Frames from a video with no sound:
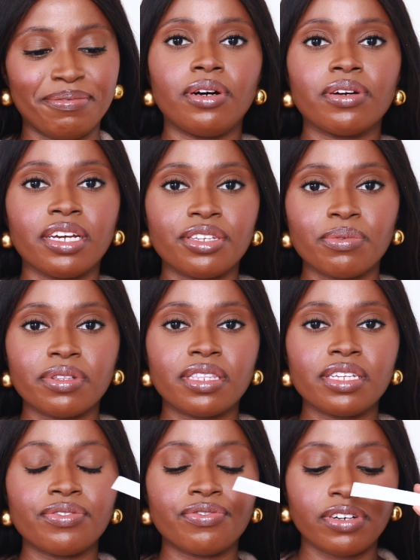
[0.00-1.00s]
Okay, so with
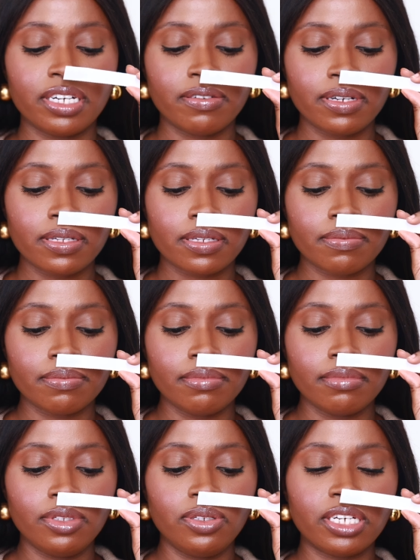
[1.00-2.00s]
this fragrance,
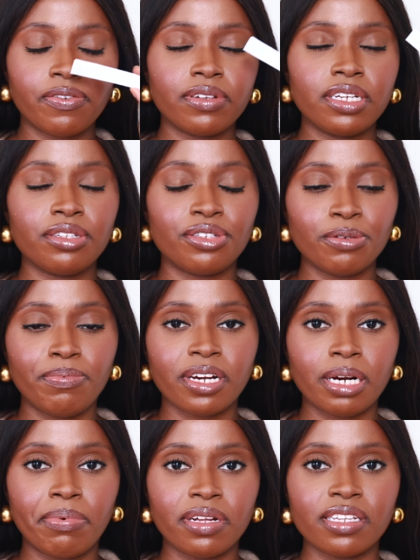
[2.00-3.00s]
you definitely do pick
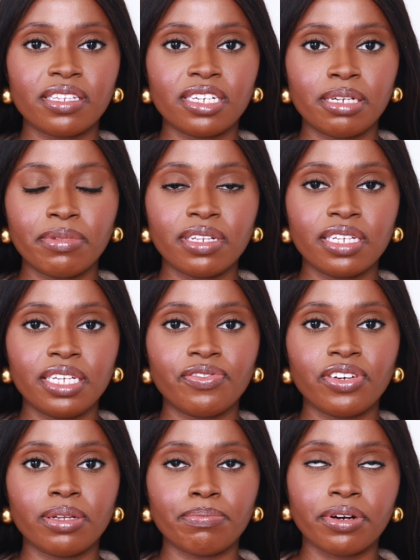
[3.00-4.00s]
up on the cinnamon leaf
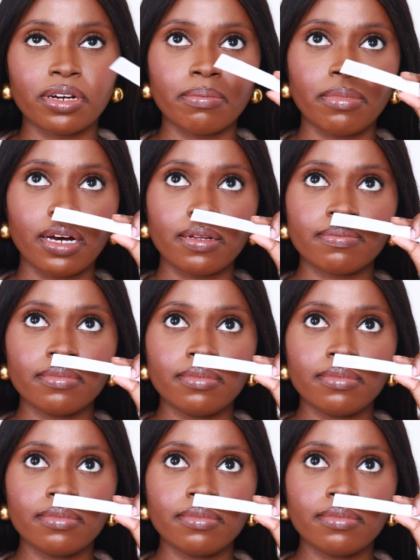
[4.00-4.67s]
and the bergamot.